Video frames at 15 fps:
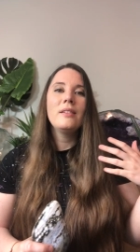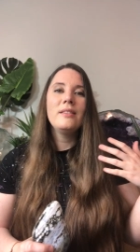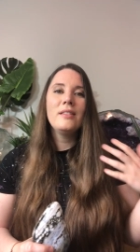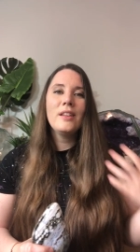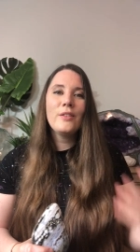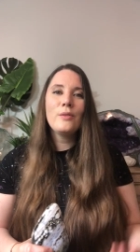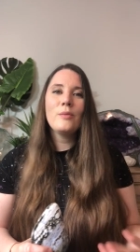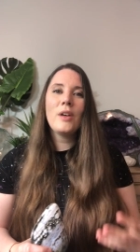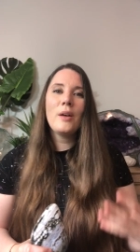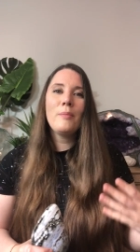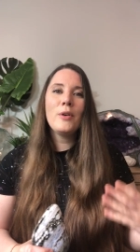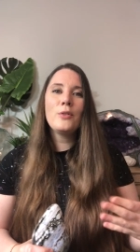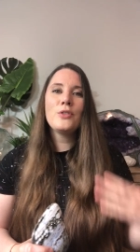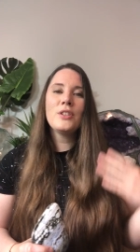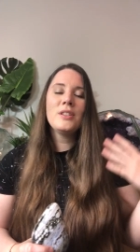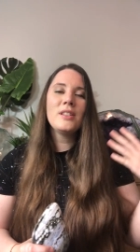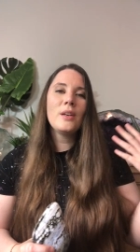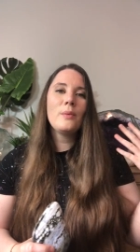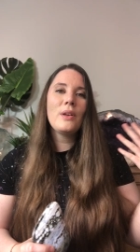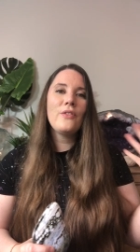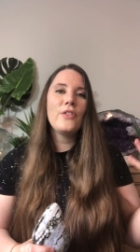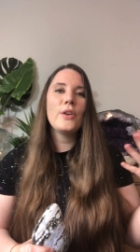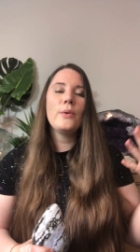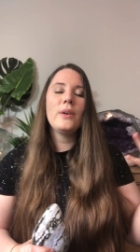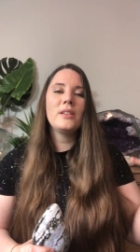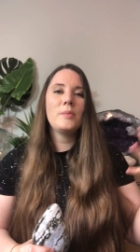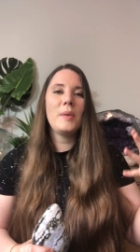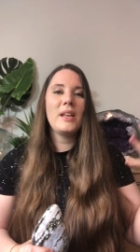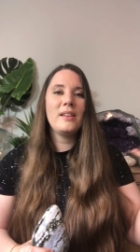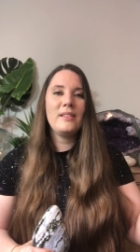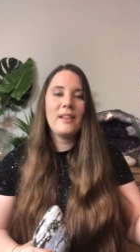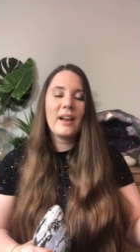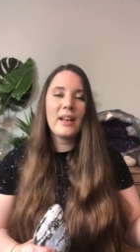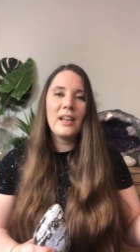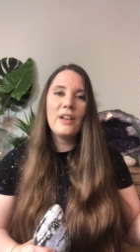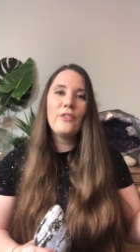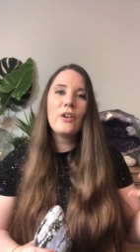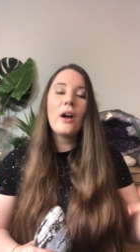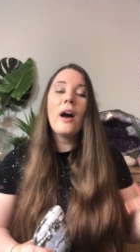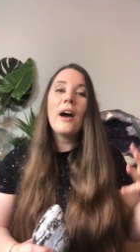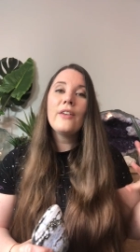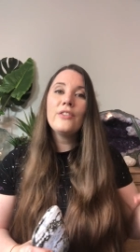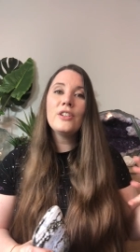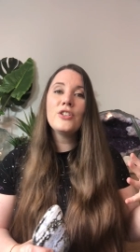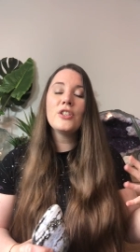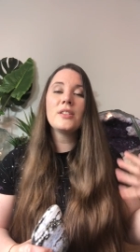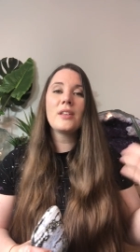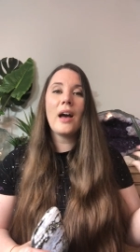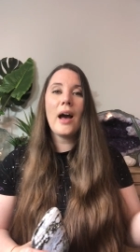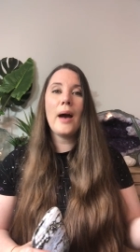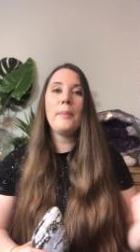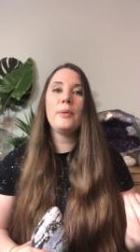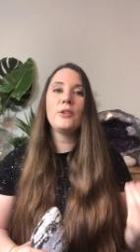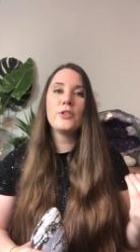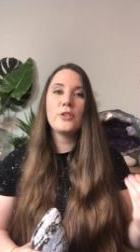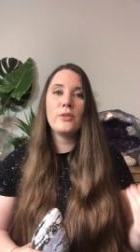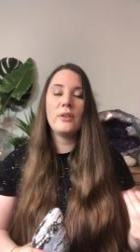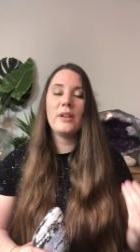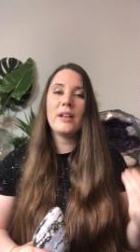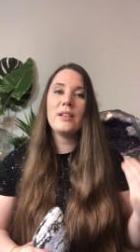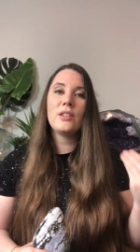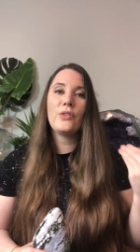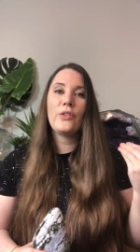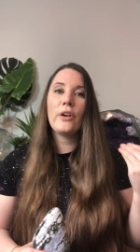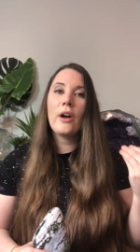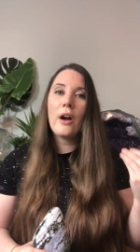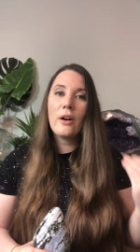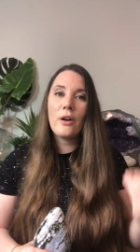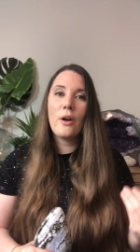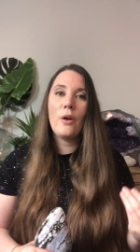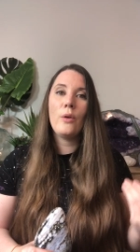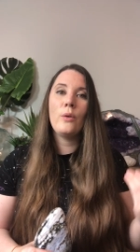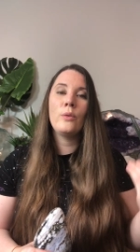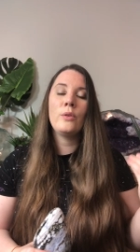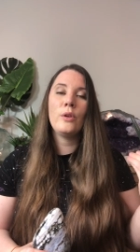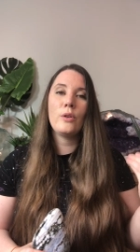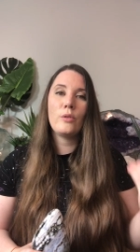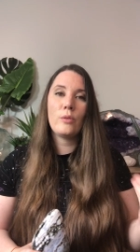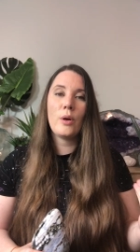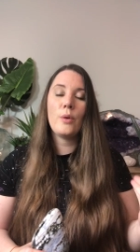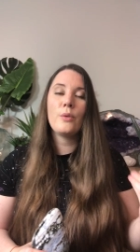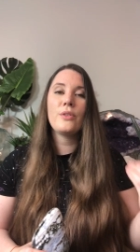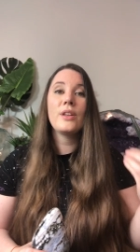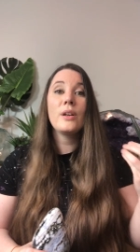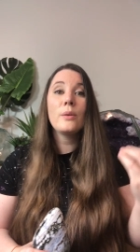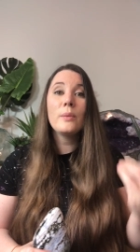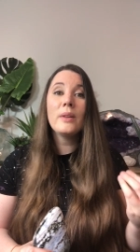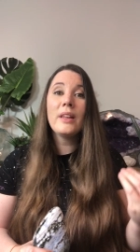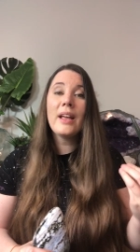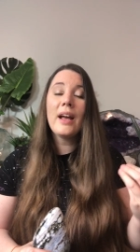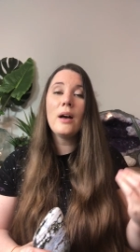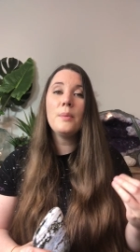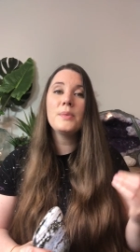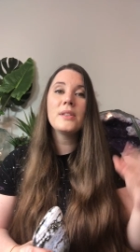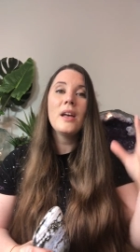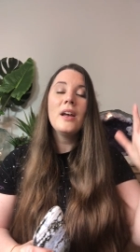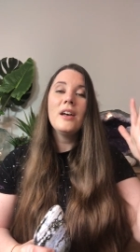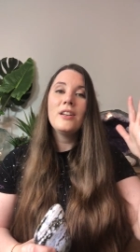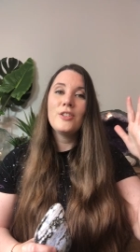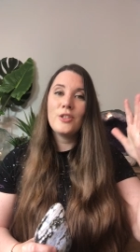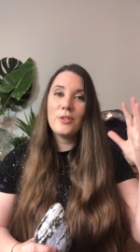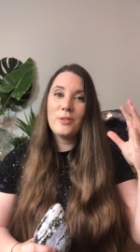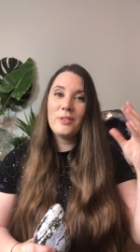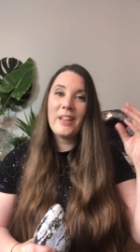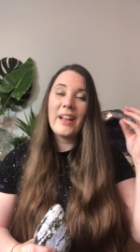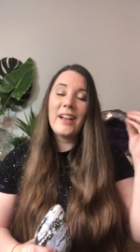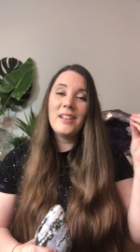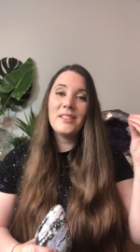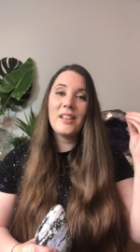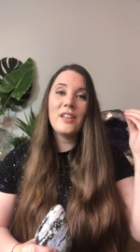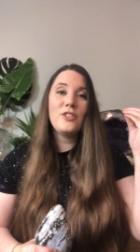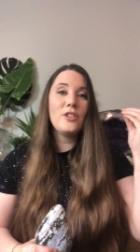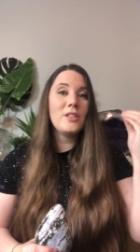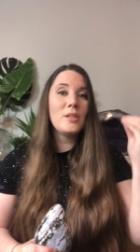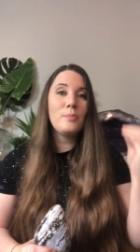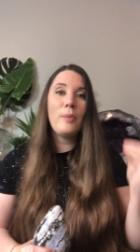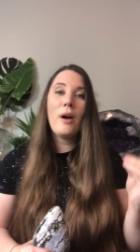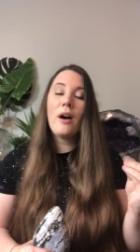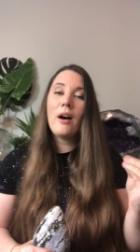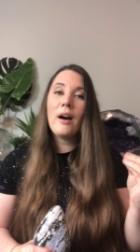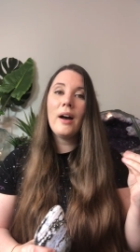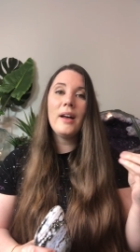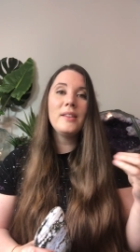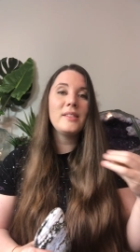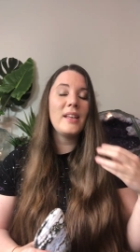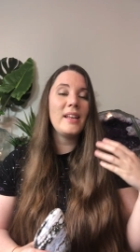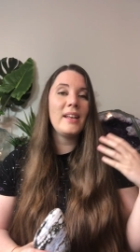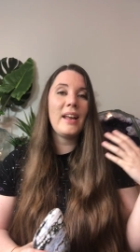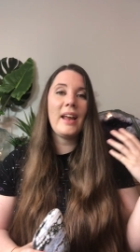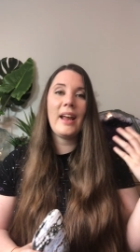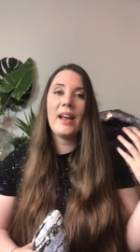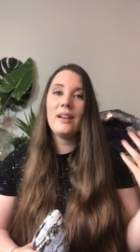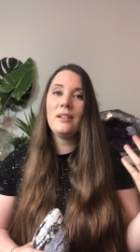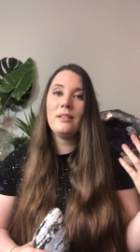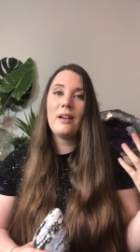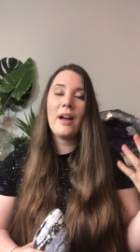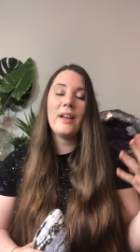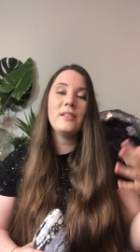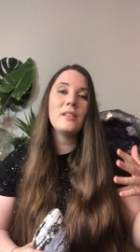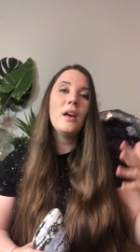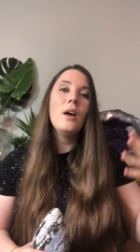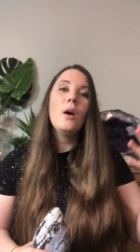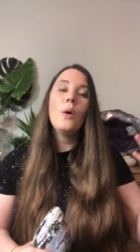The emotions that we view as being negative are often just opportunities for our own growth, and it really helps to, like I said, just pause and analyze.